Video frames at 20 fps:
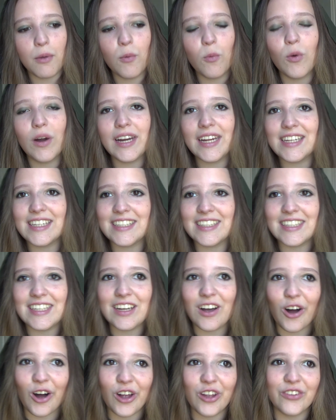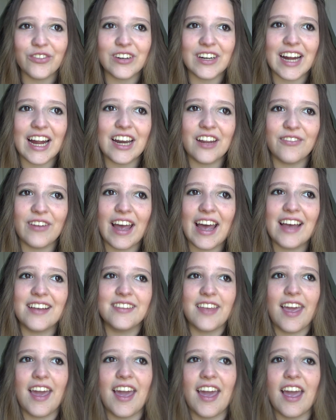been wanting to see Oliver kind of
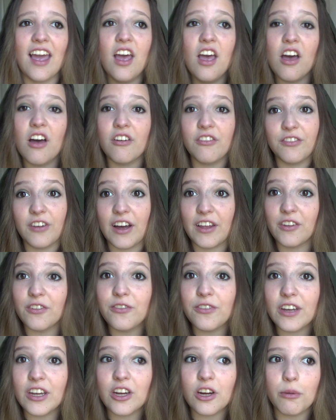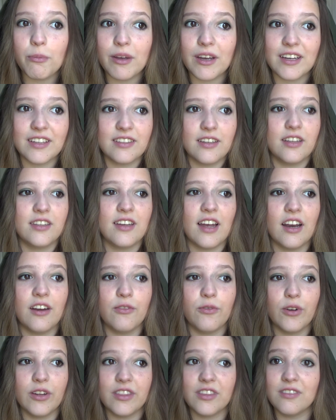as a father figure, because that's kind
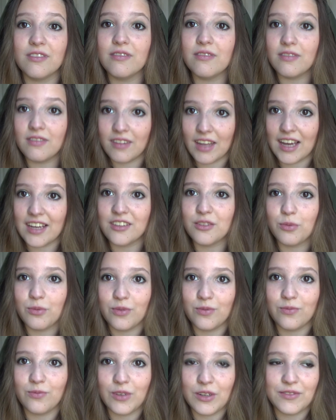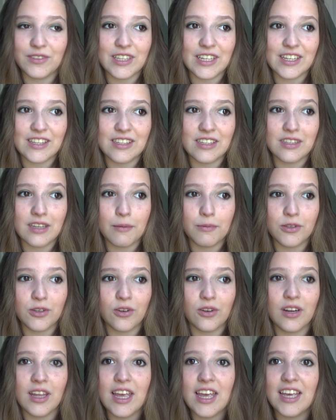of what, as we've seen in this
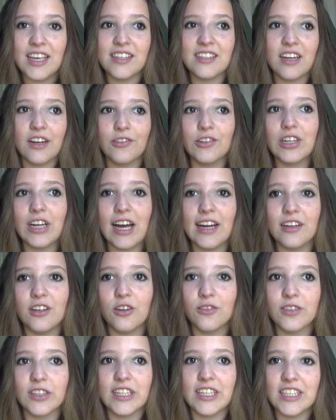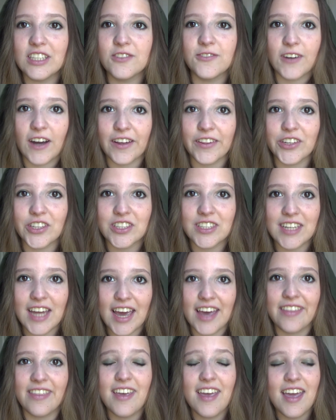episode, he's never gotten over his father's
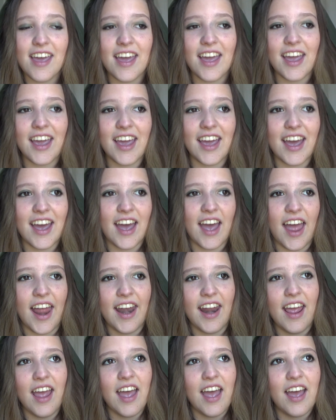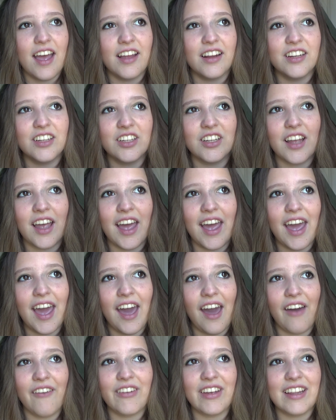death. And
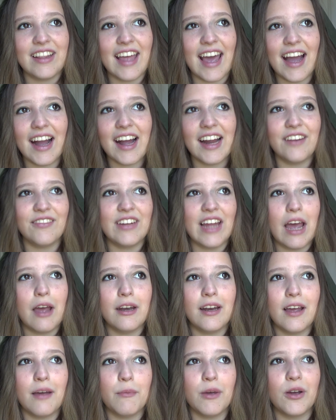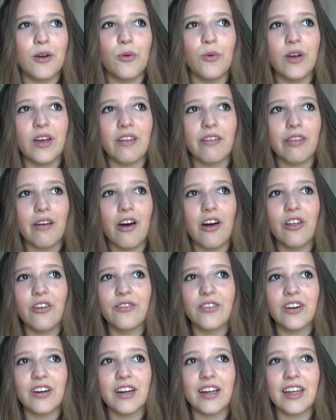having that kind of dynamic with
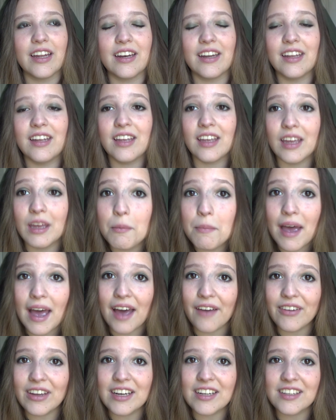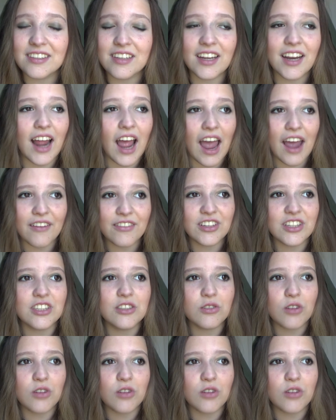Oliver and him having a son, I've